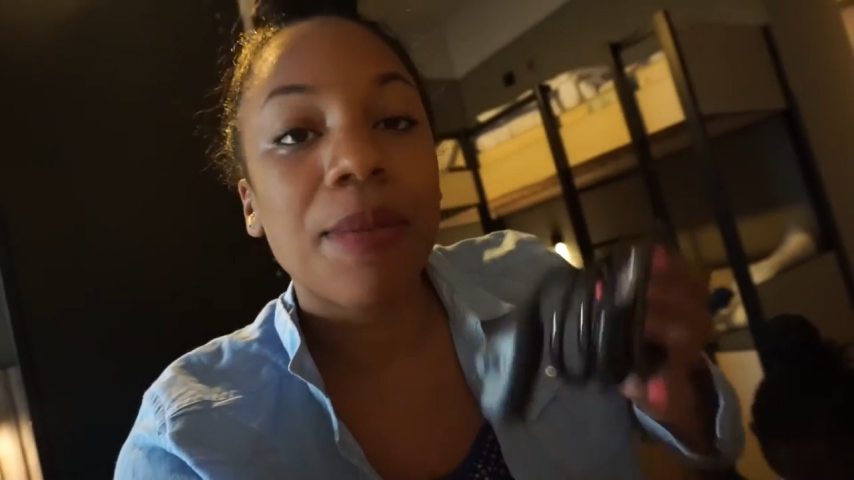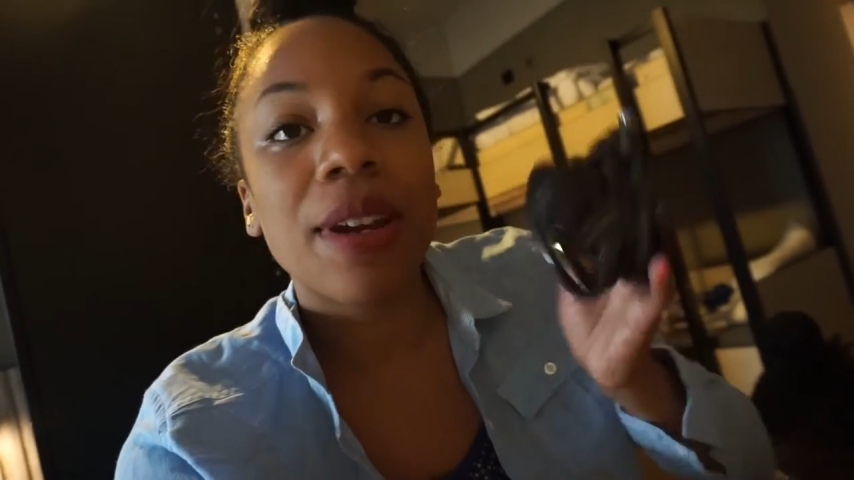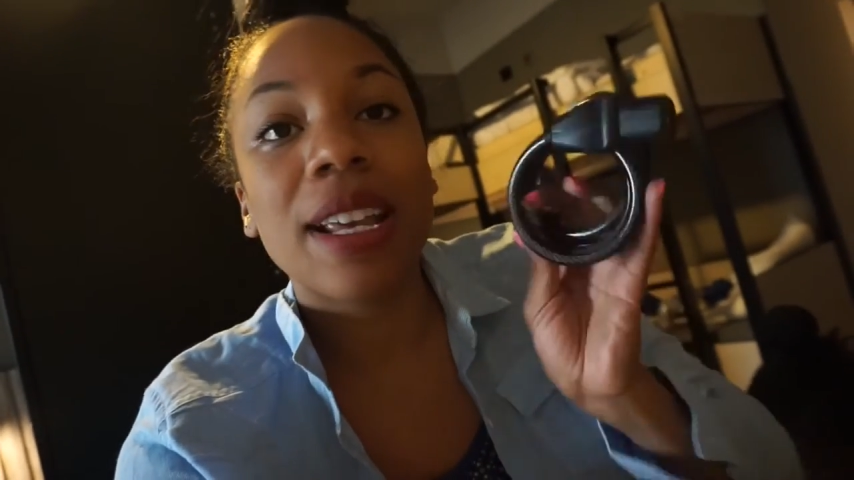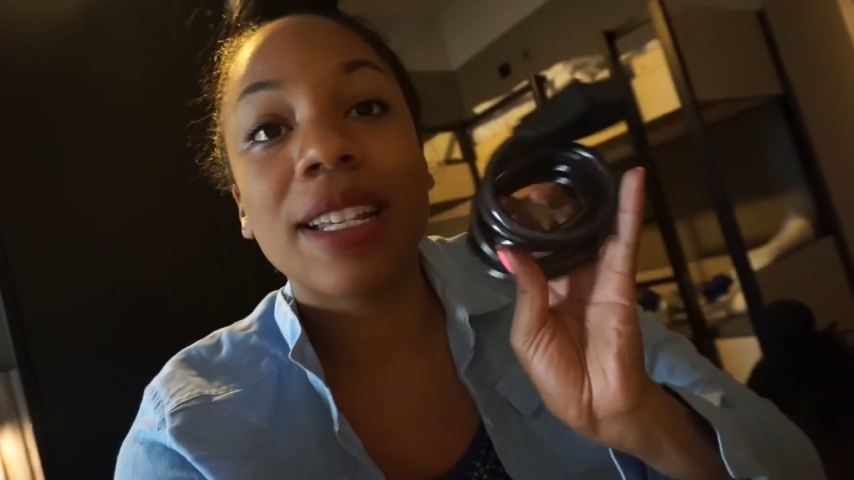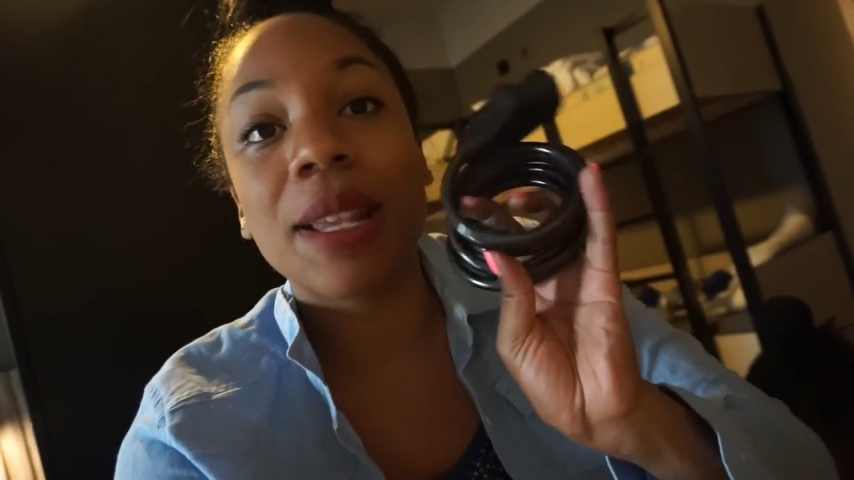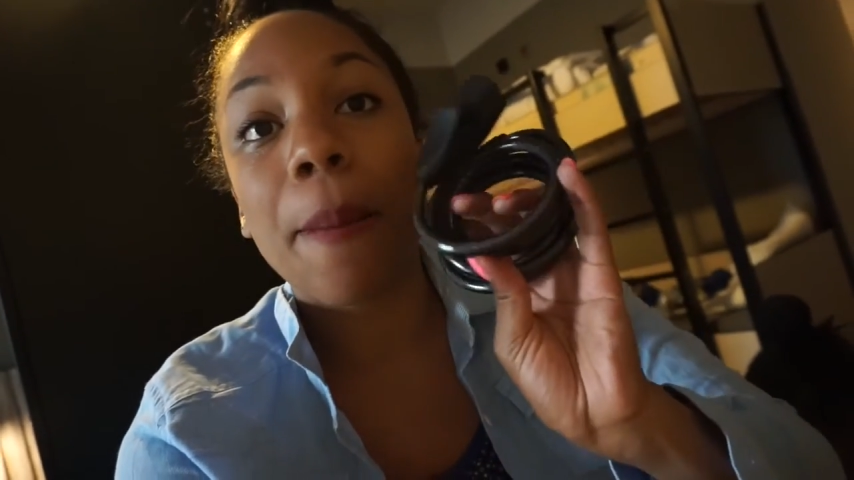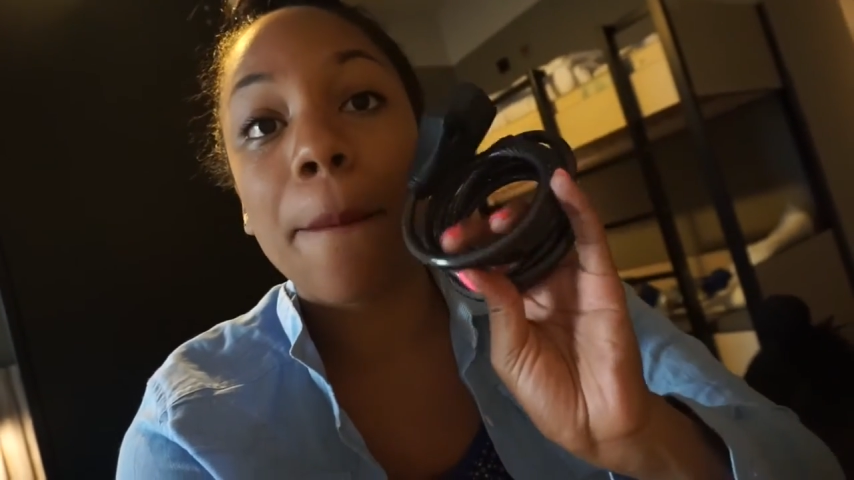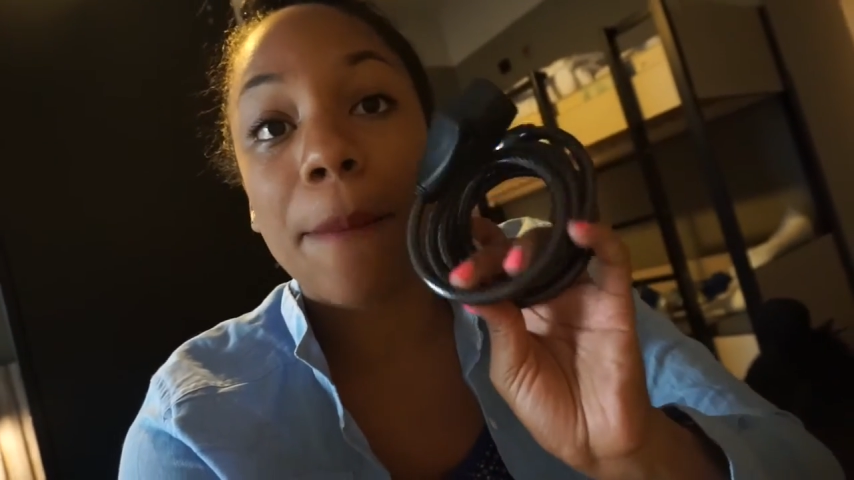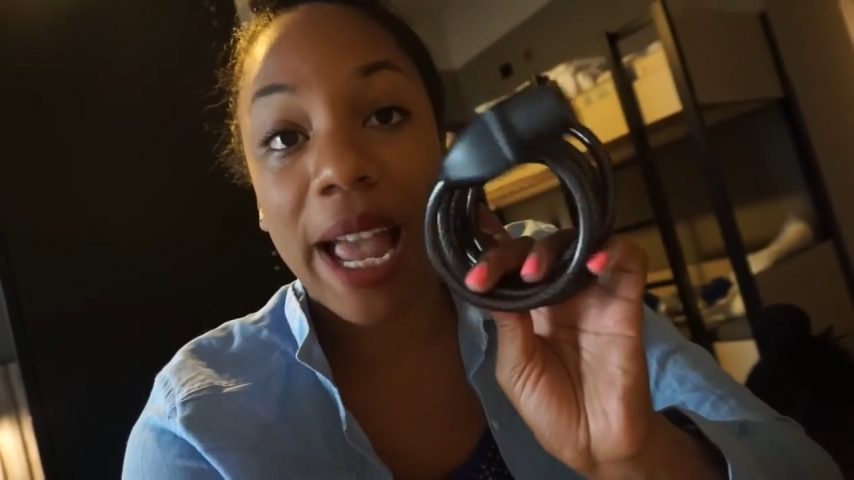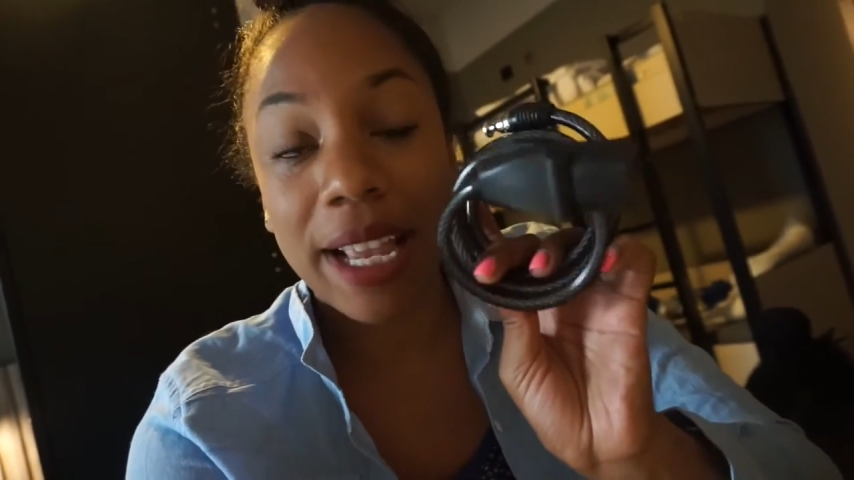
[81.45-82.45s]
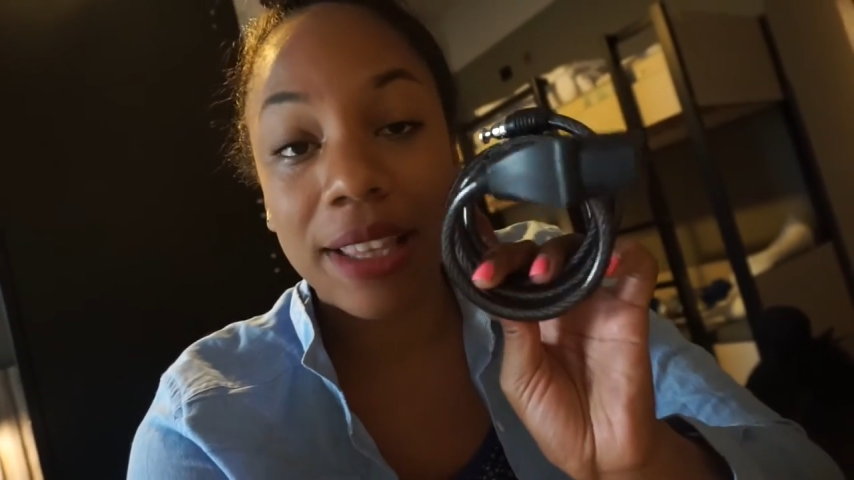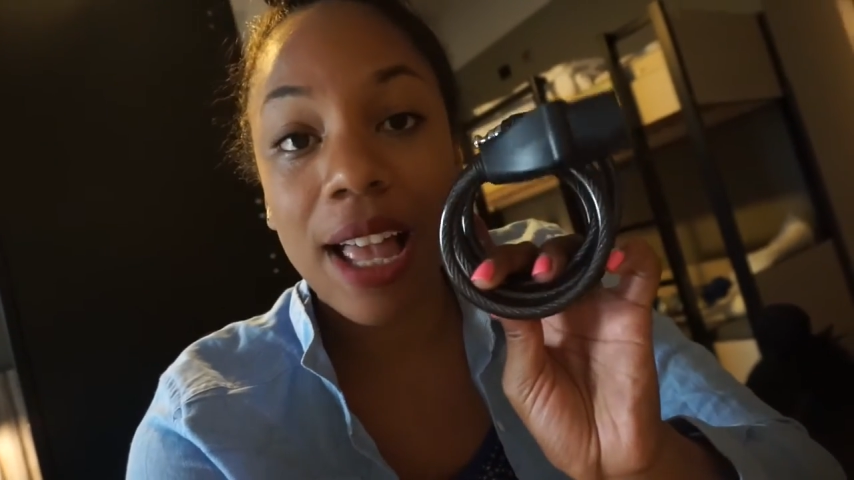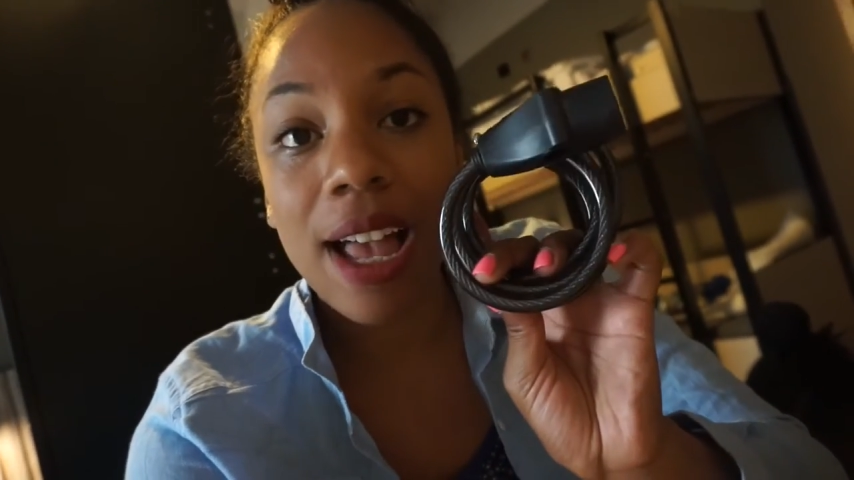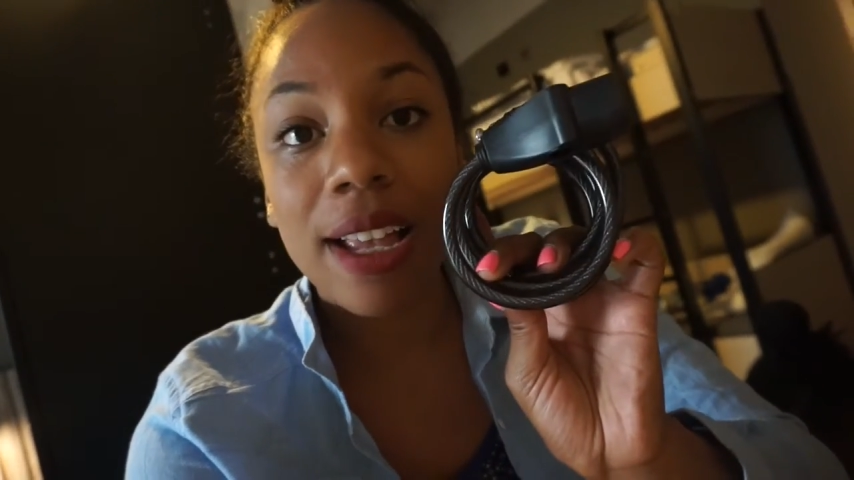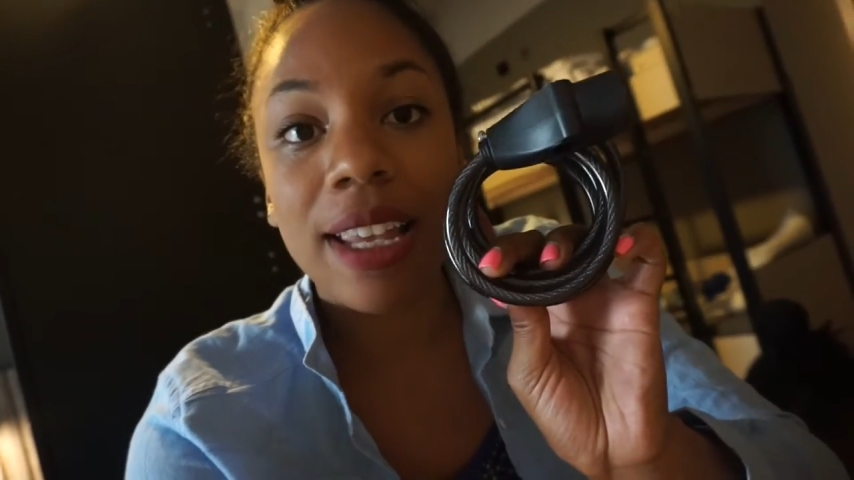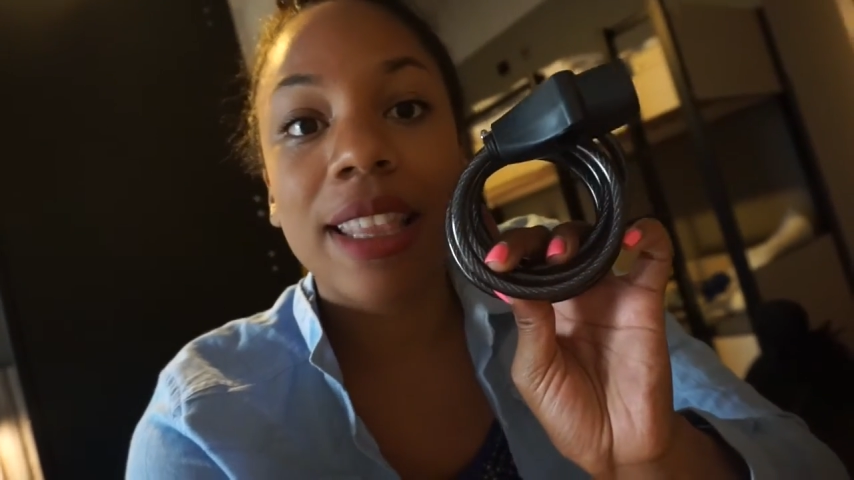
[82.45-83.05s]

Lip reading: bring is a bike lock,